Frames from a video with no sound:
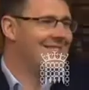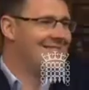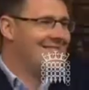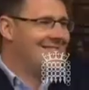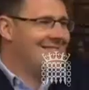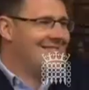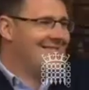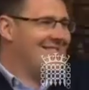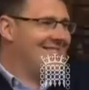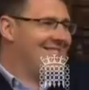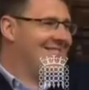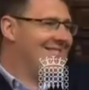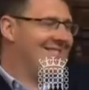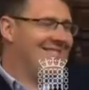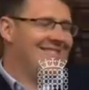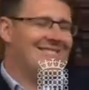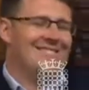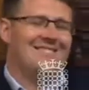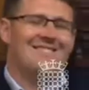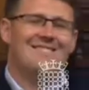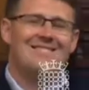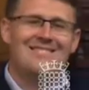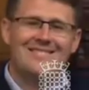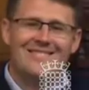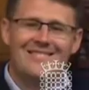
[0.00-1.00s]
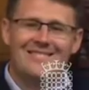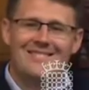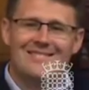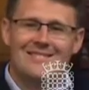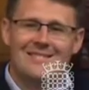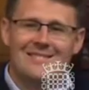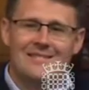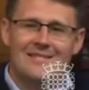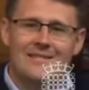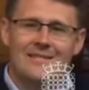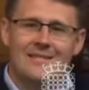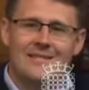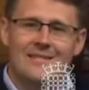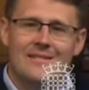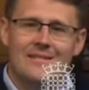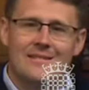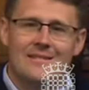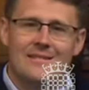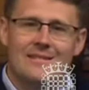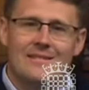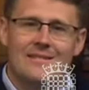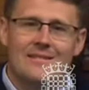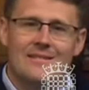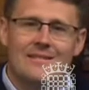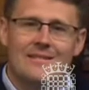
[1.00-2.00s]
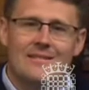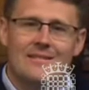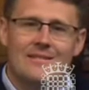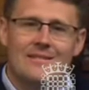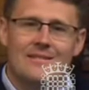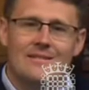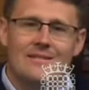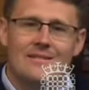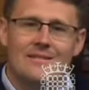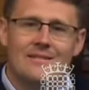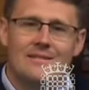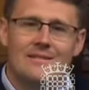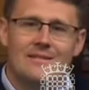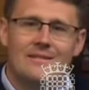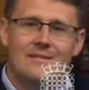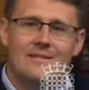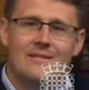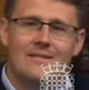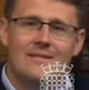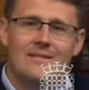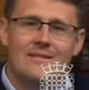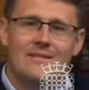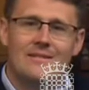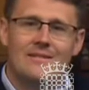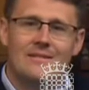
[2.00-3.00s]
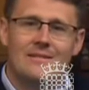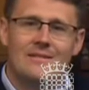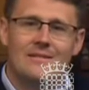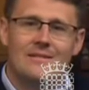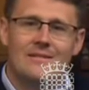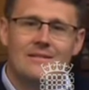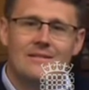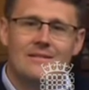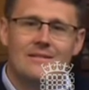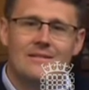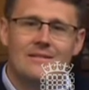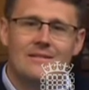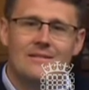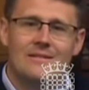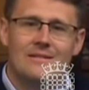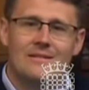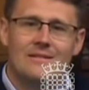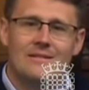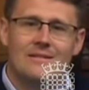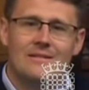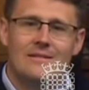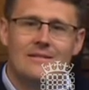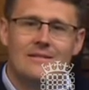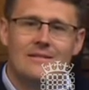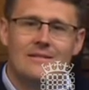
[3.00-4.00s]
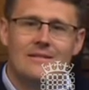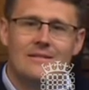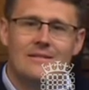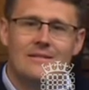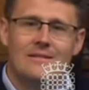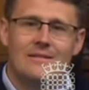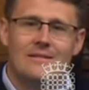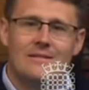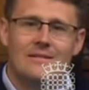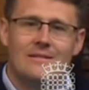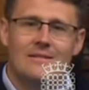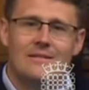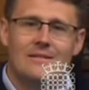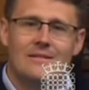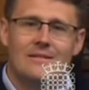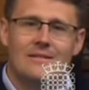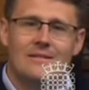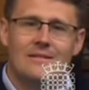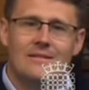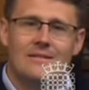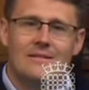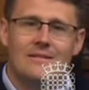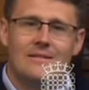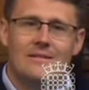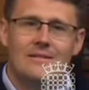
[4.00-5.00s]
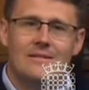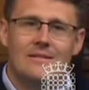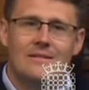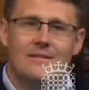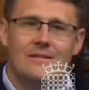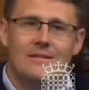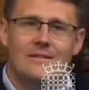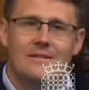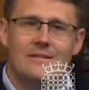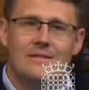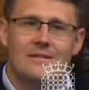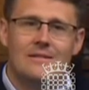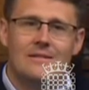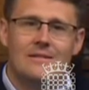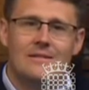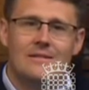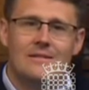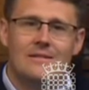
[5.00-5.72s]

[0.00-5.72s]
The person shown says nothing.